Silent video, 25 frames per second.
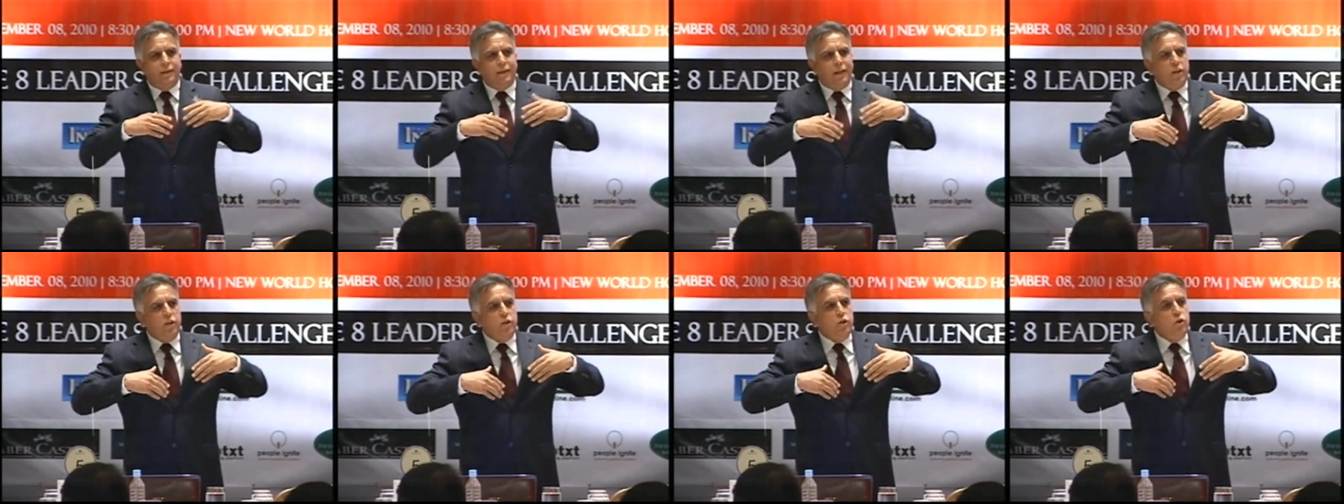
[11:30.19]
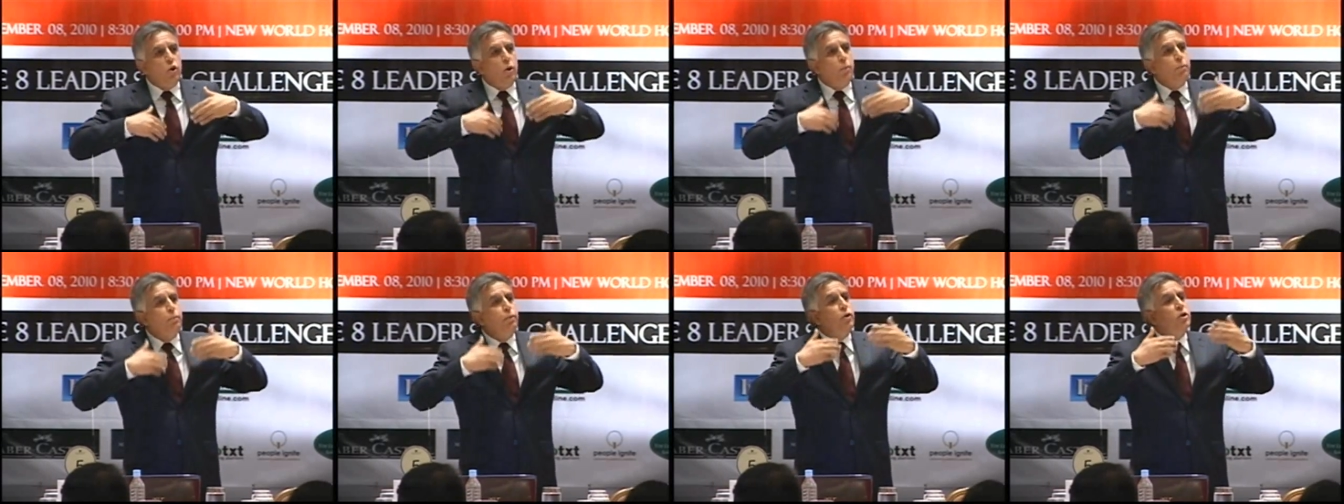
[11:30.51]
did
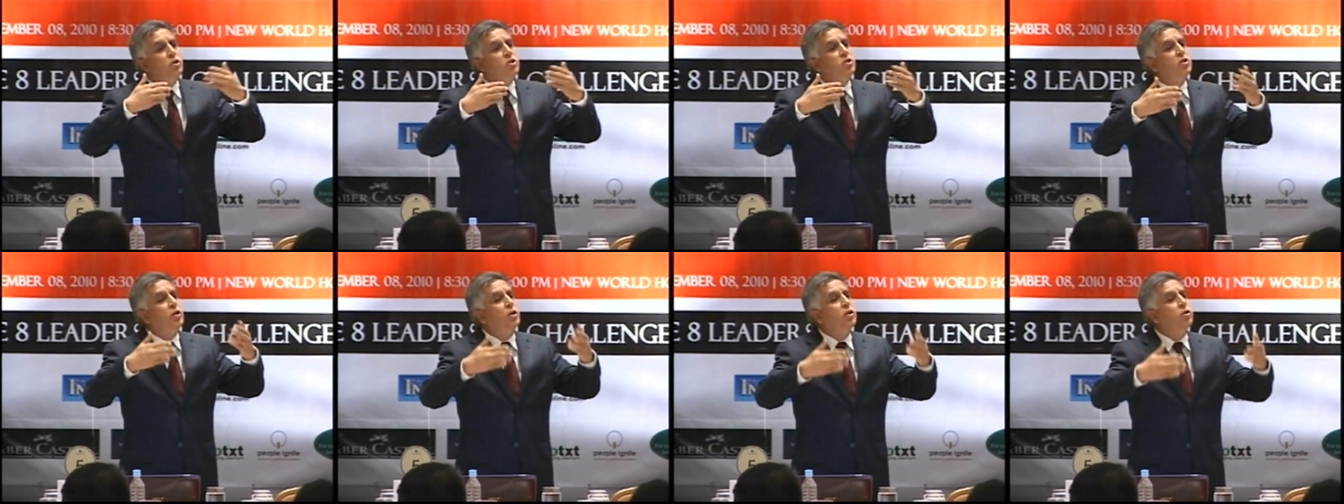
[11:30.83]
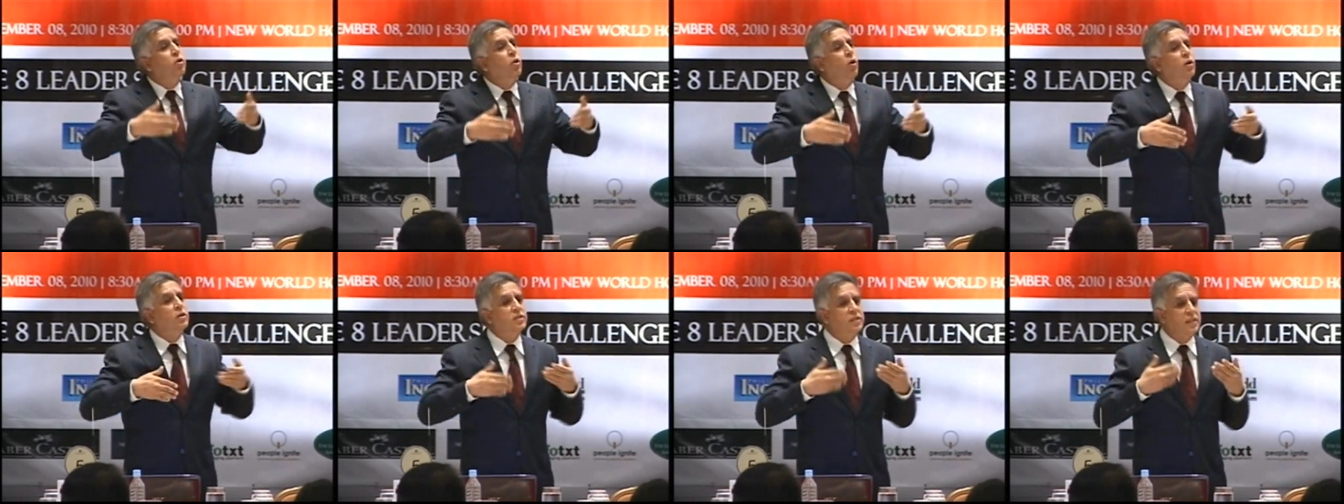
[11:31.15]
your personal
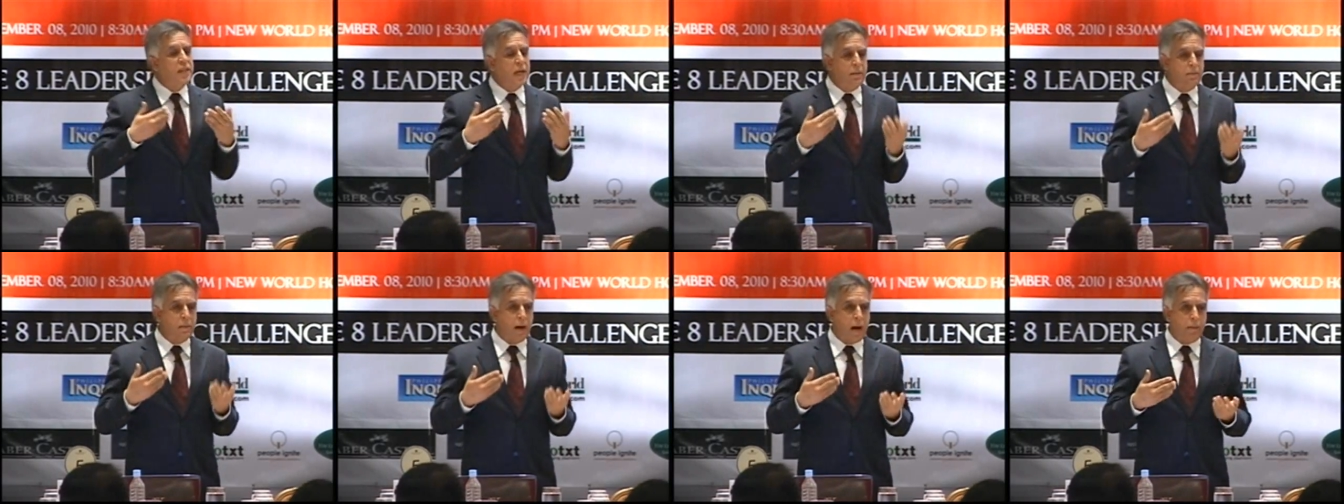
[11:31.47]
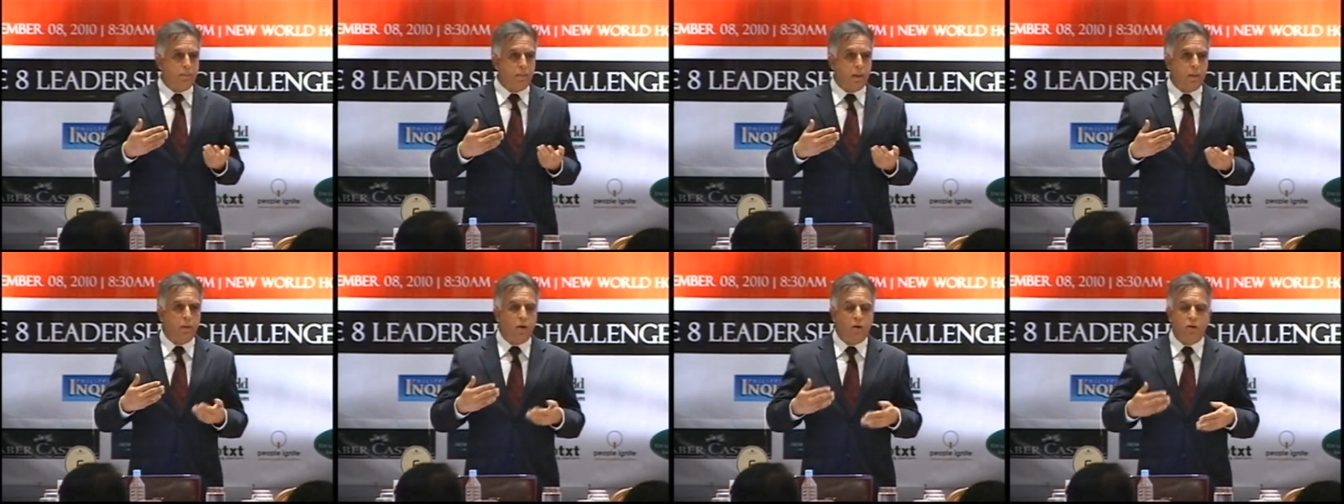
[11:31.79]
thoughts come
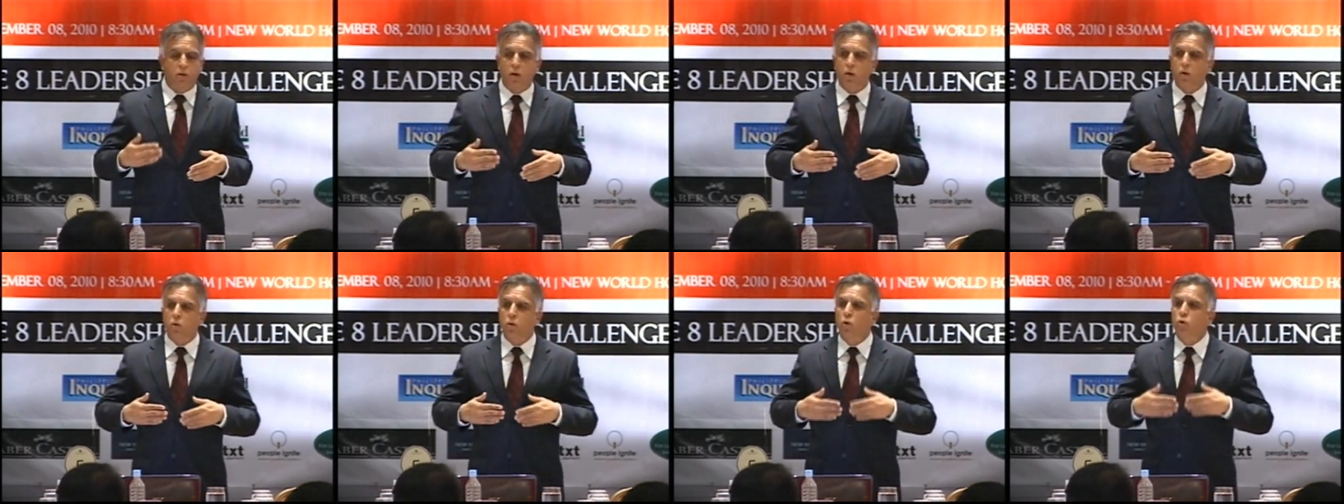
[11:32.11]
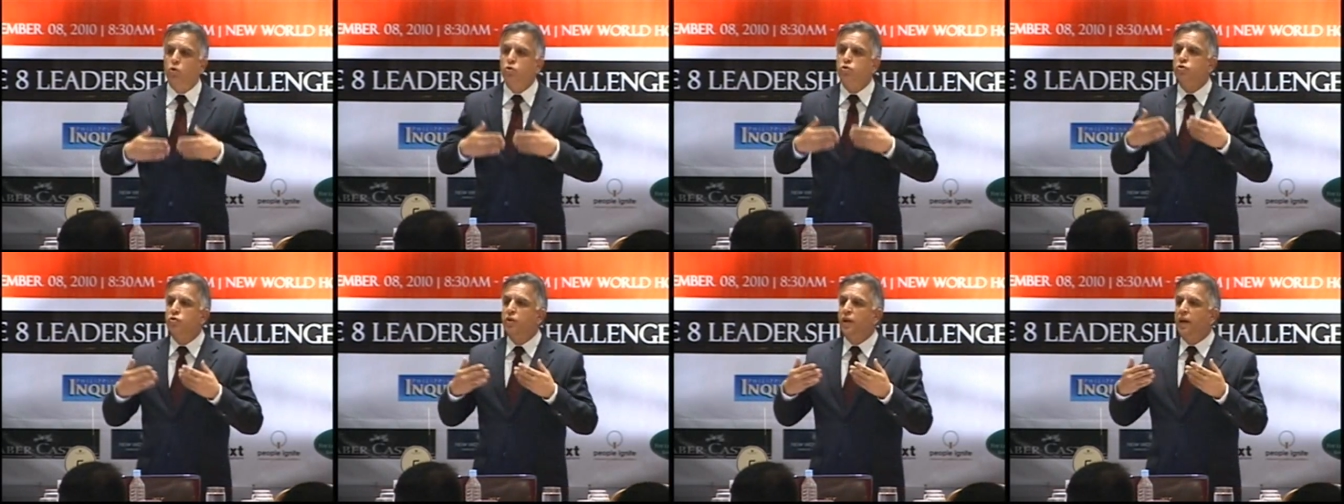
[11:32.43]
up about your
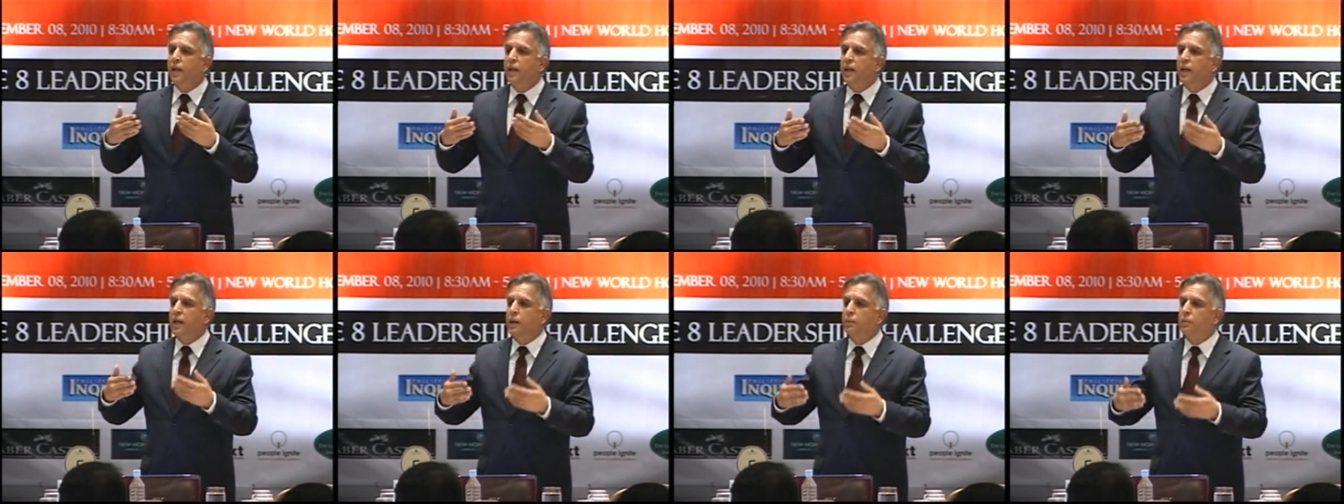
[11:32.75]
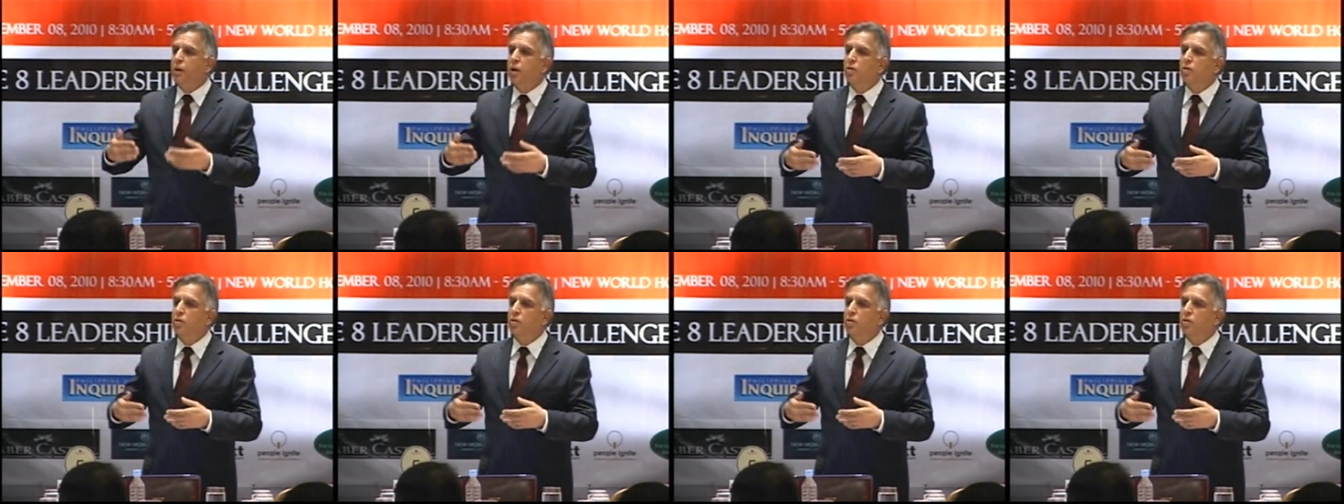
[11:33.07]
own training,